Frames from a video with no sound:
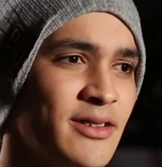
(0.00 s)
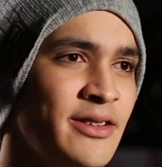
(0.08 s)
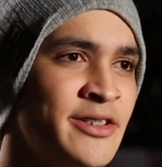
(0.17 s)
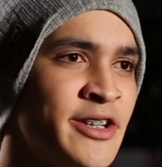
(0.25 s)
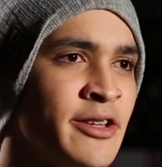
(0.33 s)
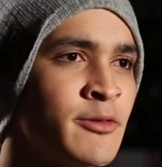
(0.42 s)

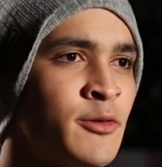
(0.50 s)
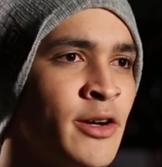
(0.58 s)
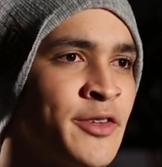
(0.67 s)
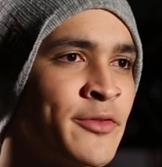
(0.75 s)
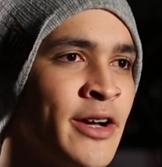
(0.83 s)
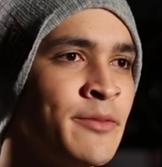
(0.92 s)
In general,
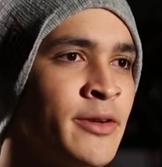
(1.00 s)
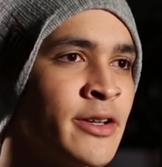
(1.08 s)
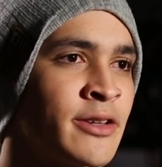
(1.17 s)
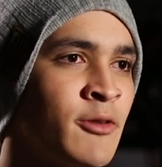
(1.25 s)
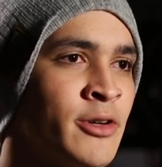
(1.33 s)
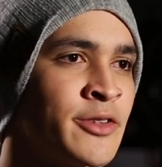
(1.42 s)
was fine
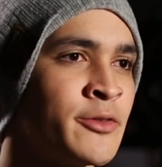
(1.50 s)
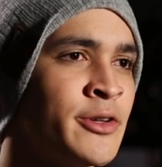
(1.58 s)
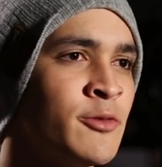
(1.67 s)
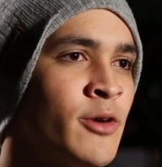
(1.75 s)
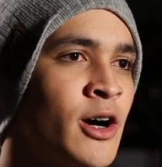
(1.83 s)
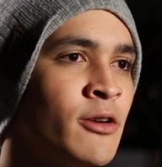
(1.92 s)
because I was
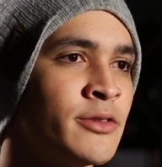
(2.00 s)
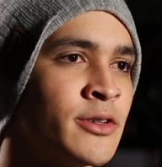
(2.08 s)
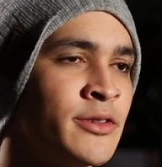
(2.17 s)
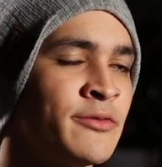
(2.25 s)
doing well in the